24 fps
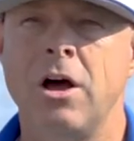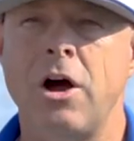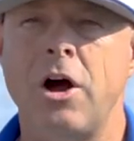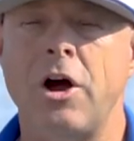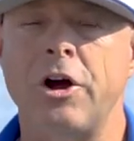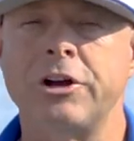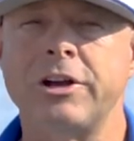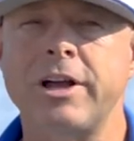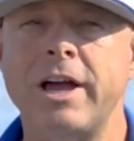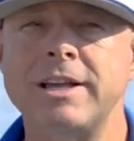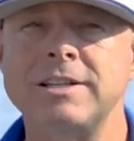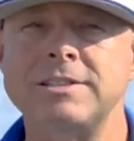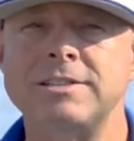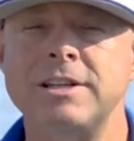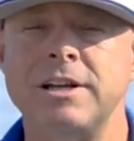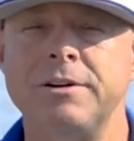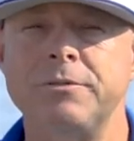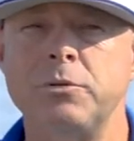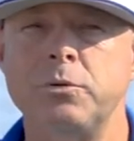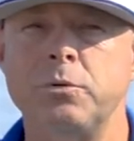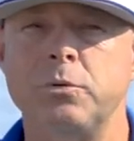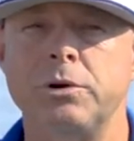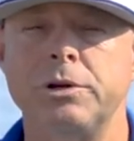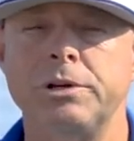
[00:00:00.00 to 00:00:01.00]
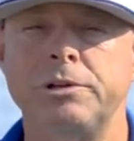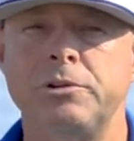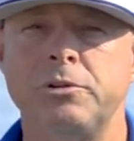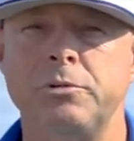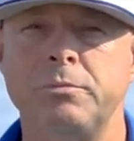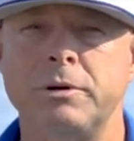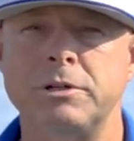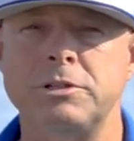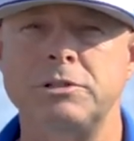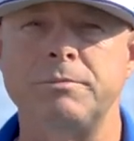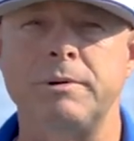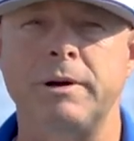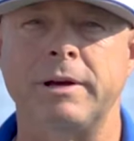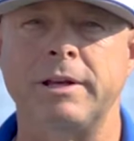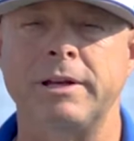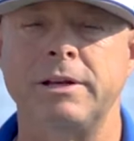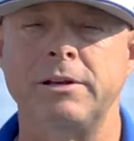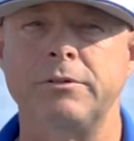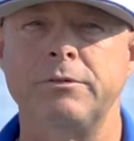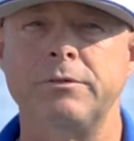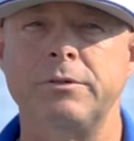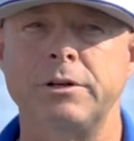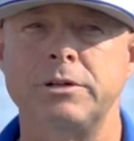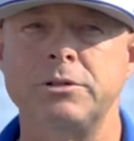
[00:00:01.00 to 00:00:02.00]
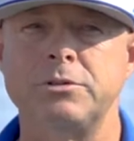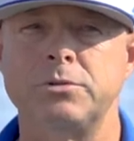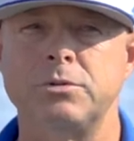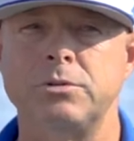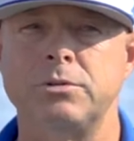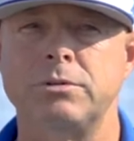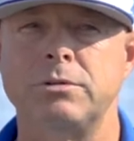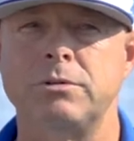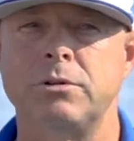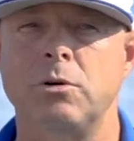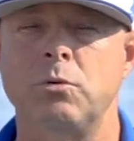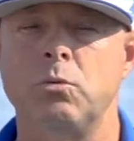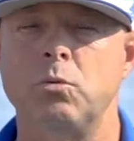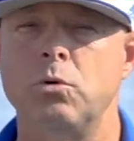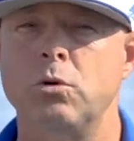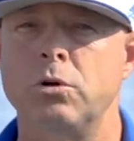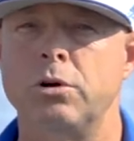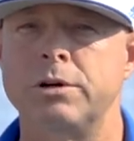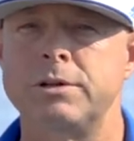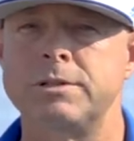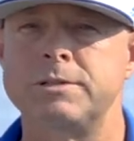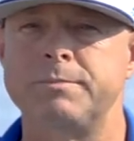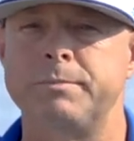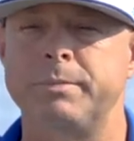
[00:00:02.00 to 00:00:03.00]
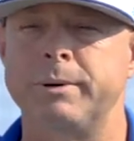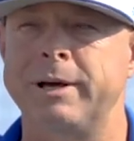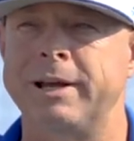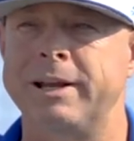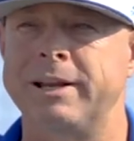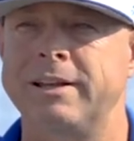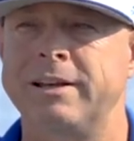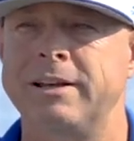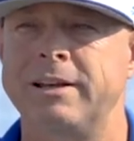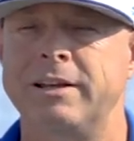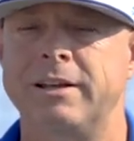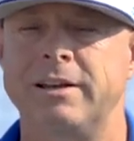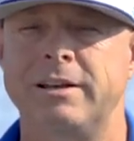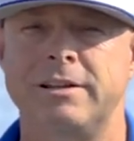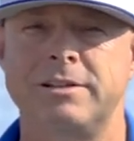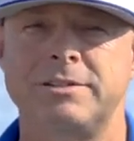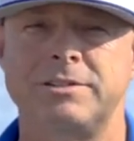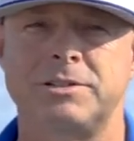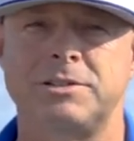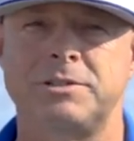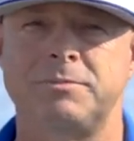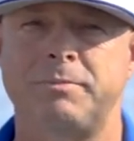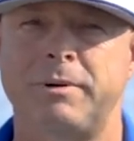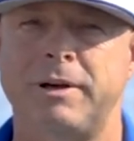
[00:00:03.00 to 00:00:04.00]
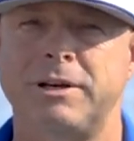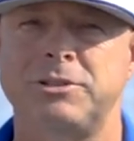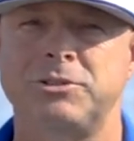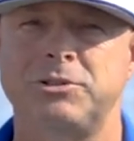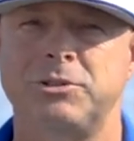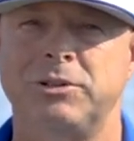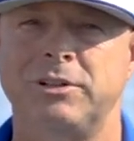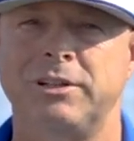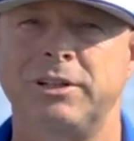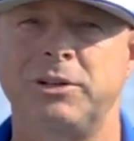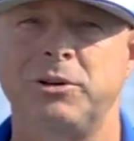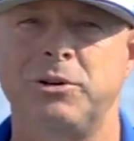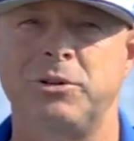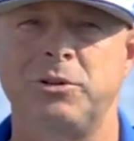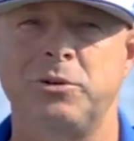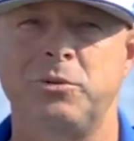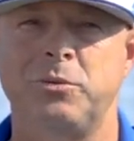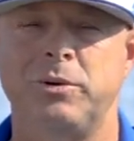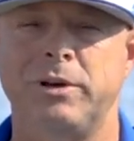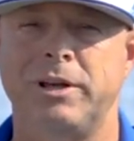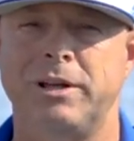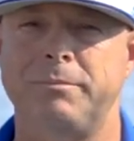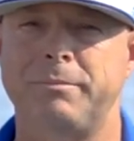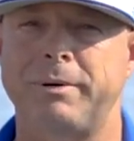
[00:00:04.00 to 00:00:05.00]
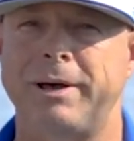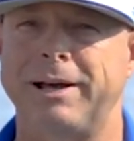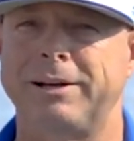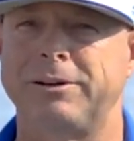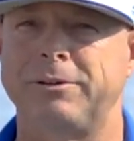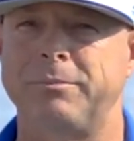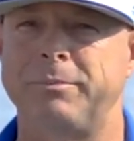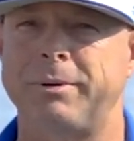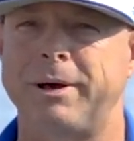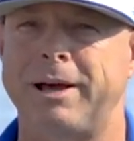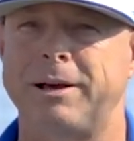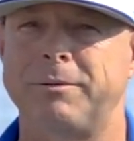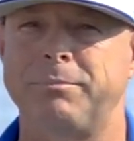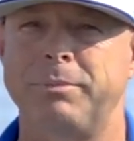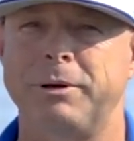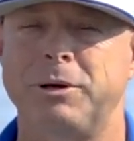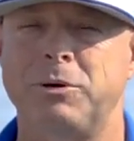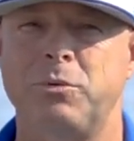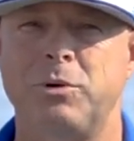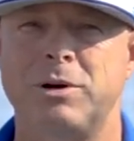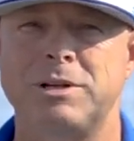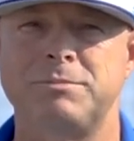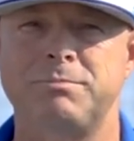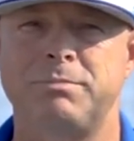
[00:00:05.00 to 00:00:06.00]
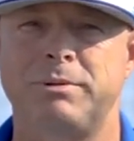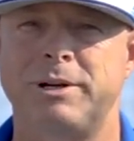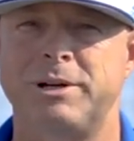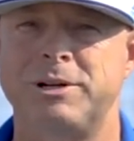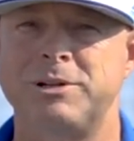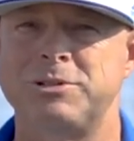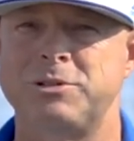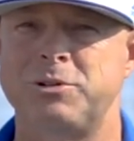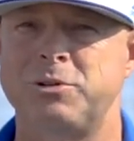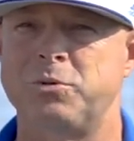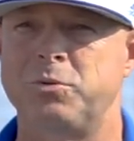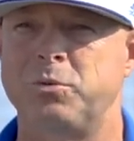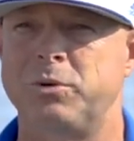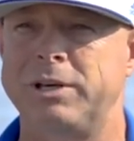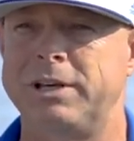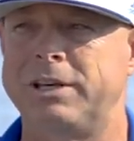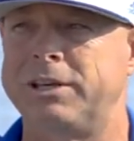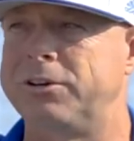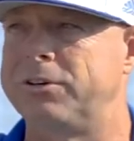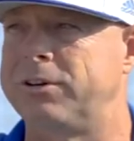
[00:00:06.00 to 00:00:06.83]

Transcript: Our guys never worry too much about individual awards, but it is a special deal that we had back-to-back Big West Players of the Week.